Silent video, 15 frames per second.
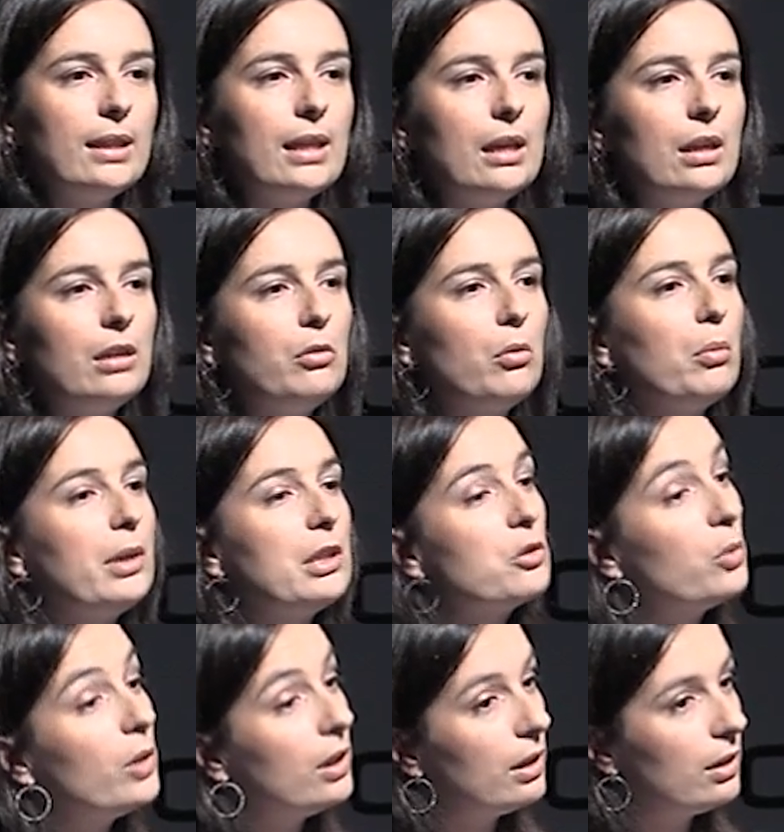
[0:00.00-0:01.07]
Then it will be
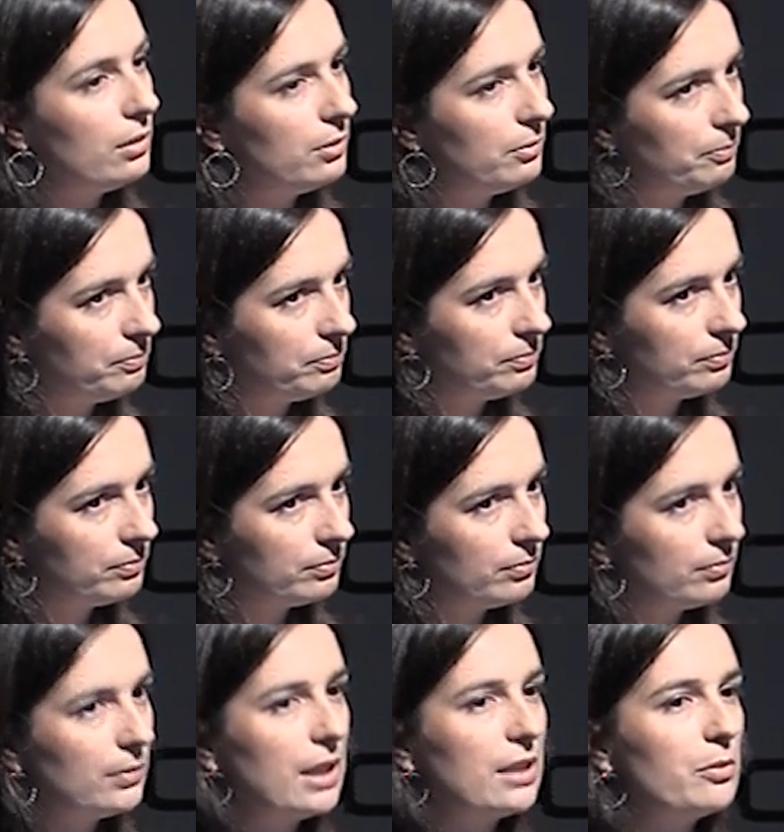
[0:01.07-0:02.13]
treated.
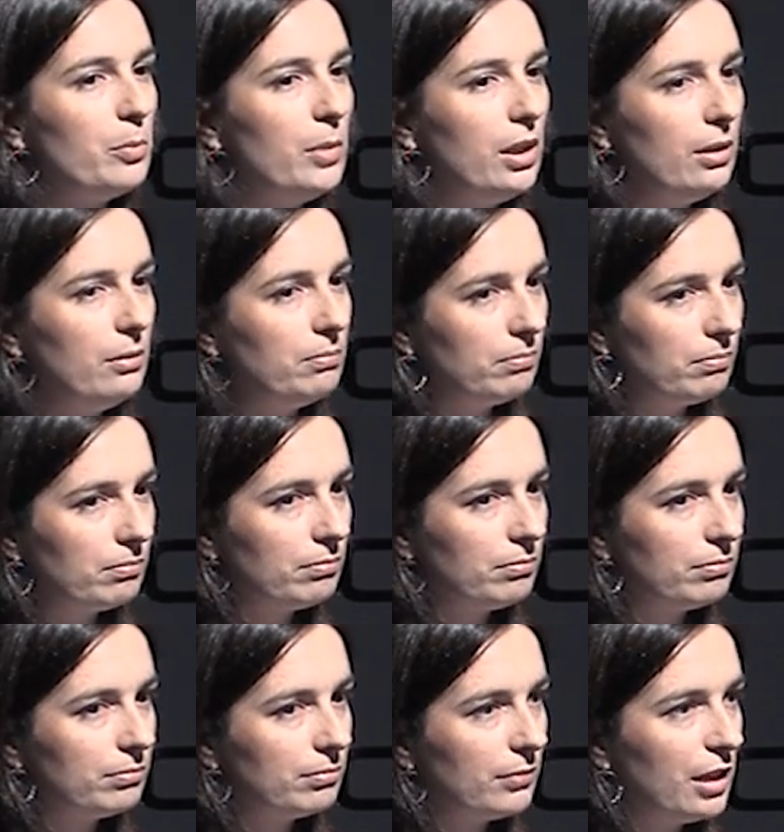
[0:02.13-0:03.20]
Let me
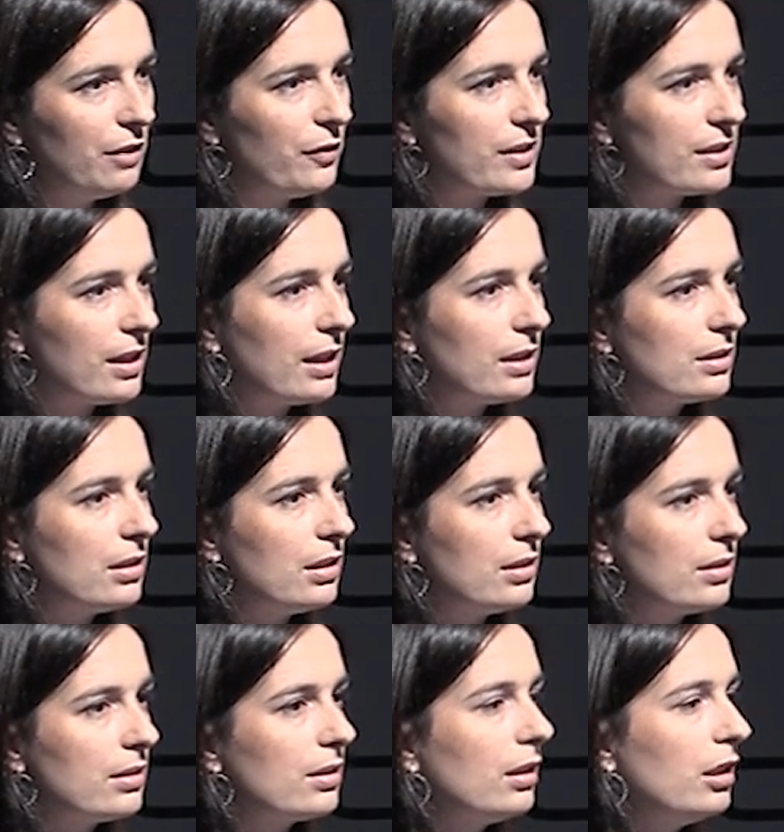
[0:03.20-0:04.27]
emphasize
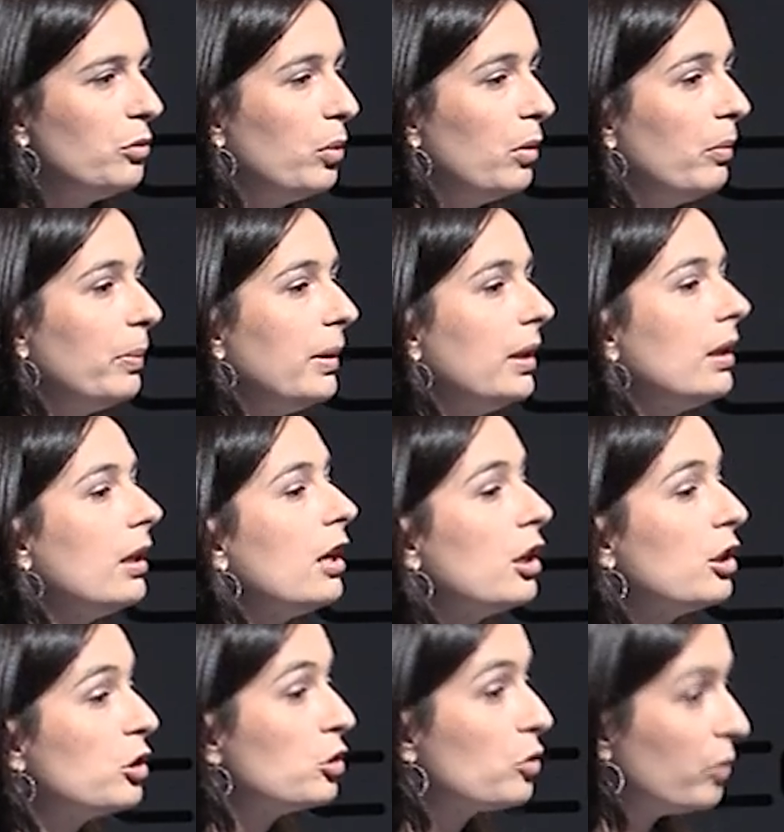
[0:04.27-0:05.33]
this. It will be
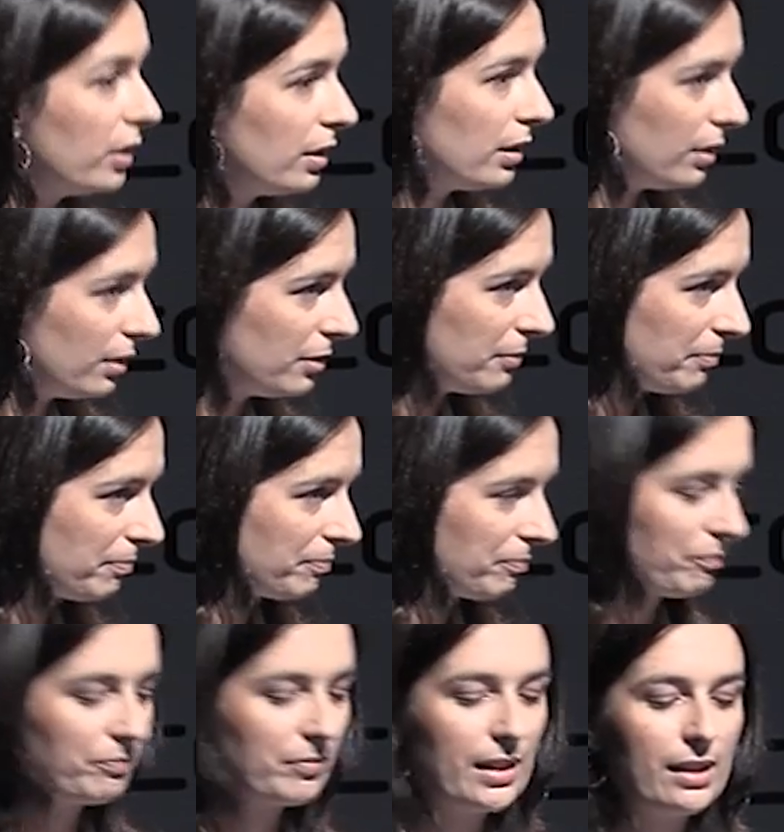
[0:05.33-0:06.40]
treated.
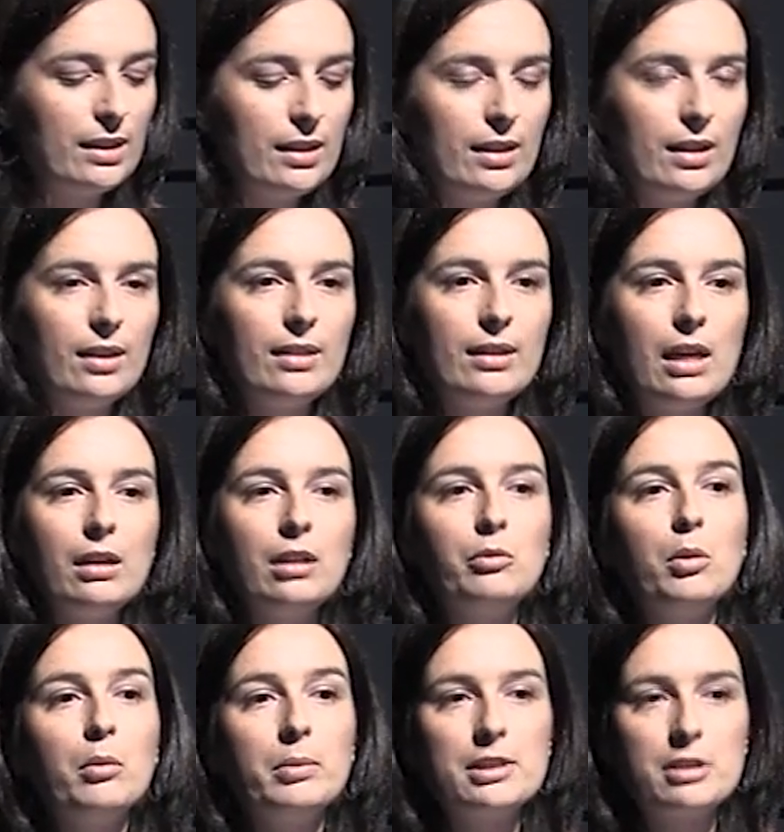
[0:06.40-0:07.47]
Then
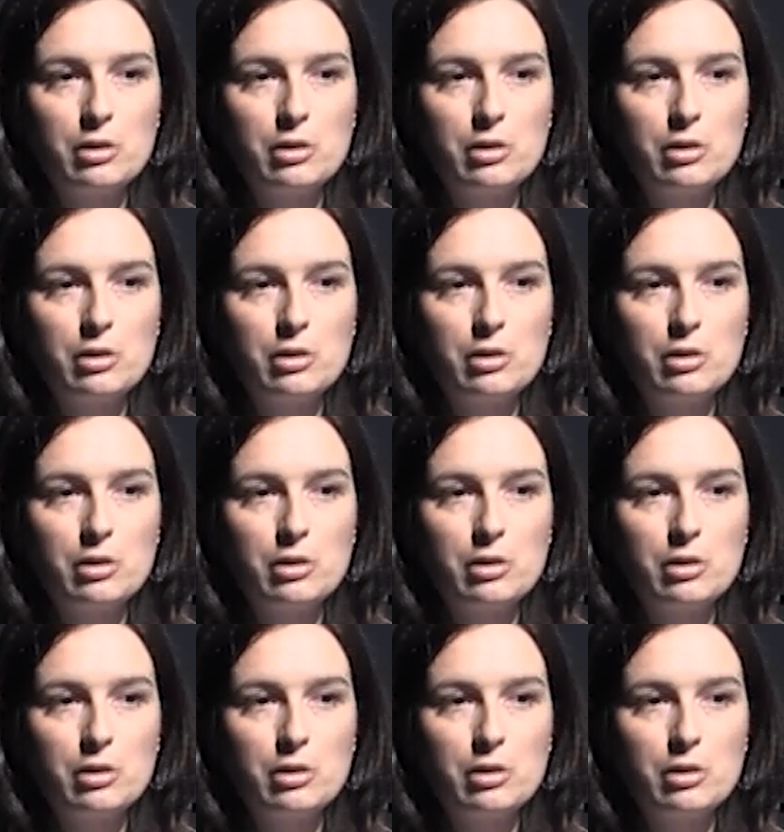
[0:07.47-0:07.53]
it will be